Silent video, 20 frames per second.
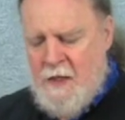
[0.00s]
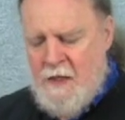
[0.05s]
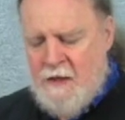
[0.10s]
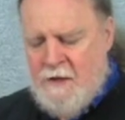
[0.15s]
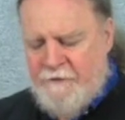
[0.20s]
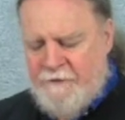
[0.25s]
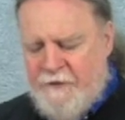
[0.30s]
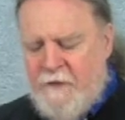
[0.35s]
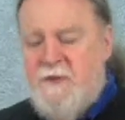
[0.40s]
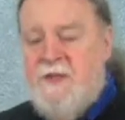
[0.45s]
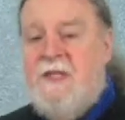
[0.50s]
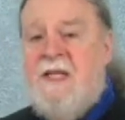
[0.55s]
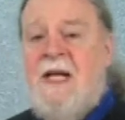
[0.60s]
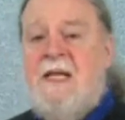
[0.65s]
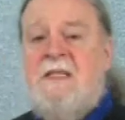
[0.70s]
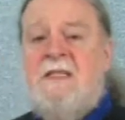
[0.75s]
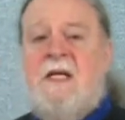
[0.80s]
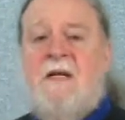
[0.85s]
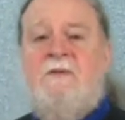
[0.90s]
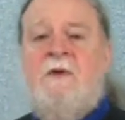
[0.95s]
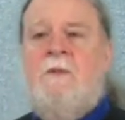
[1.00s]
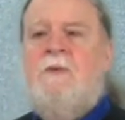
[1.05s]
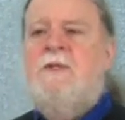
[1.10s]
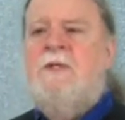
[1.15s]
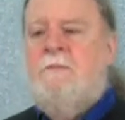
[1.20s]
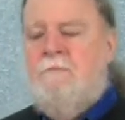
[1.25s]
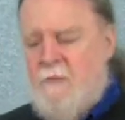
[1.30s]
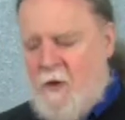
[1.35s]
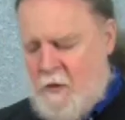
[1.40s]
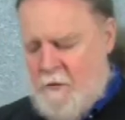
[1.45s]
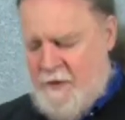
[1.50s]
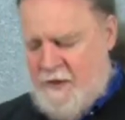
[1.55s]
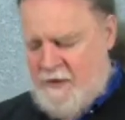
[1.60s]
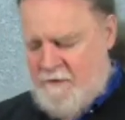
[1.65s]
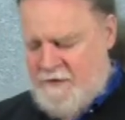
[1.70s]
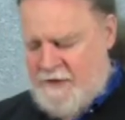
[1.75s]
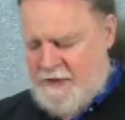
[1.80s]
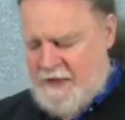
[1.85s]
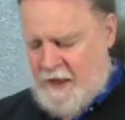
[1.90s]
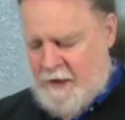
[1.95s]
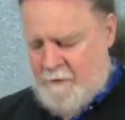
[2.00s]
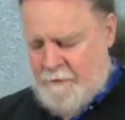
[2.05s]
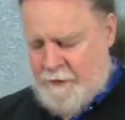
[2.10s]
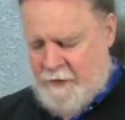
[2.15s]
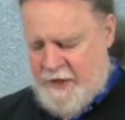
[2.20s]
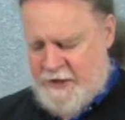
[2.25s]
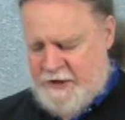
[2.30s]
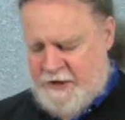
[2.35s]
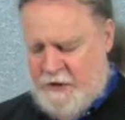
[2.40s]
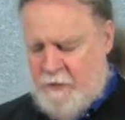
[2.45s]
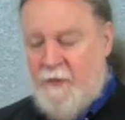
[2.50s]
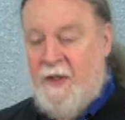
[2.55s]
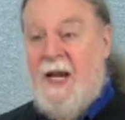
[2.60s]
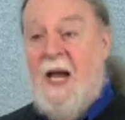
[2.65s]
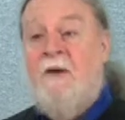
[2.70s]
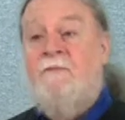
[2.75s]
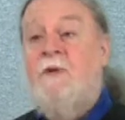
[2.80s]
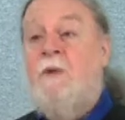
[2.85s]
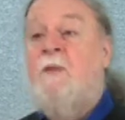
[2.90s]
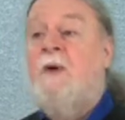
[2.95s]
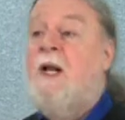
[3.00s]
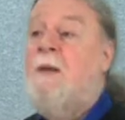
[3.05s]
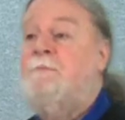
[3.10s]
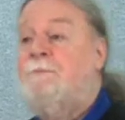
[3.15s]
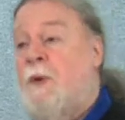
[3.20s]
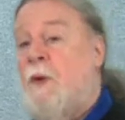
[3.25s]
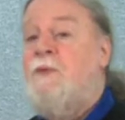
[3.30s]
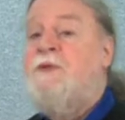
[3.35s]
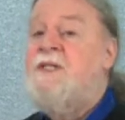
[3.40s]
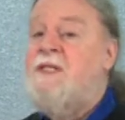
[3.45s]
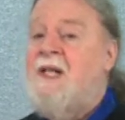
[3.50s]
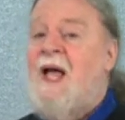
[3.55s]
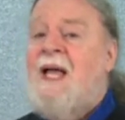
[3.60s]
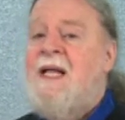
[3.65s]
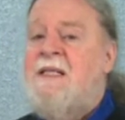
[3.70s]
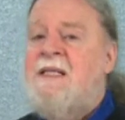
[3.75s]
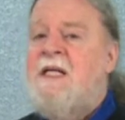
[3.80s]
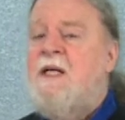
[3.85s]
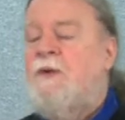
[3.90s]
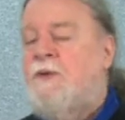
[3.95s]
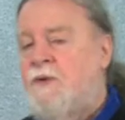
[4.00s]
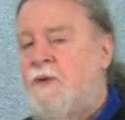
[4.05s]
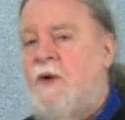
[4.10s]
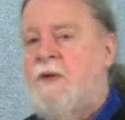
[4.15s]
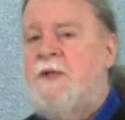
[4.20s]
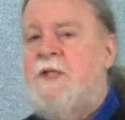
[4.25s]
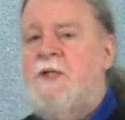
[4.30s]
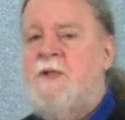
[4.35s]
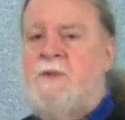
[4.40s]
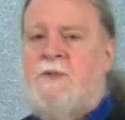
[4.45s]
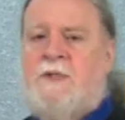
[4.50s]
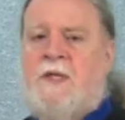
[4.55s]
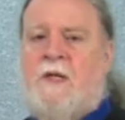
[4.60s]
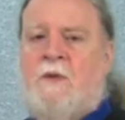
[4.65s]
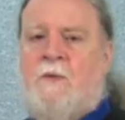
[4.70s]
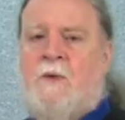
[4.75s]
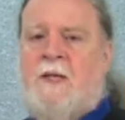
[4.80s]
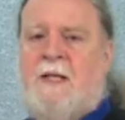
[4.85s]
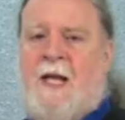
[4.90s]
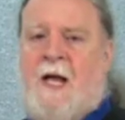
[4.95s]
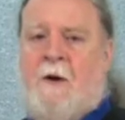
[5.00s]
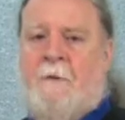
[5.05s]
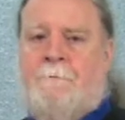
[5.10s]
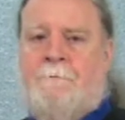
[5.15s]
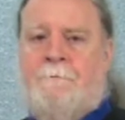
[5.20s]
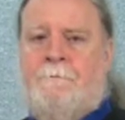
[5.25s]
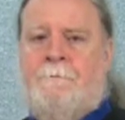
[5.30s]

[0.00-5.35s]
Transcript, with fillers: The first Thanksgiving was a moment of celebration when everyone on both sides here thought this was going to work out.